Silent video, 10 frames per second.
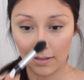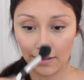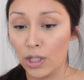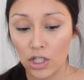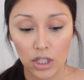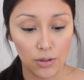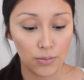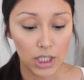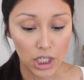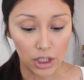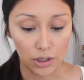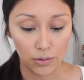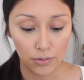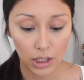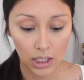What should we
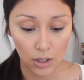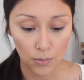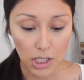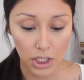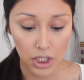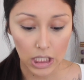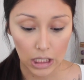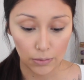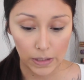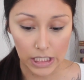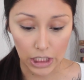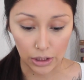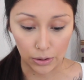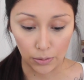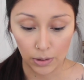do? What shall we
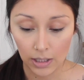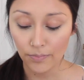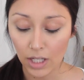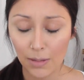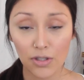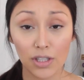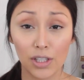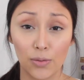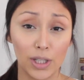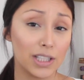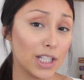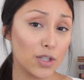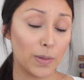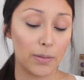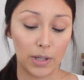do? I'm just going to quickly
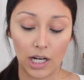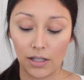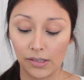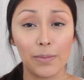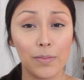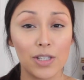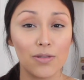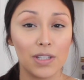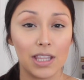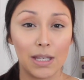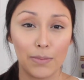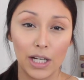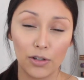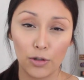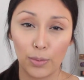do my brows. I'm going to be using the
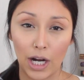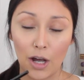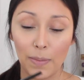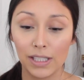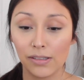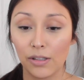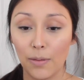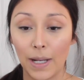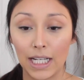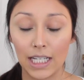Micro Brow Pencil by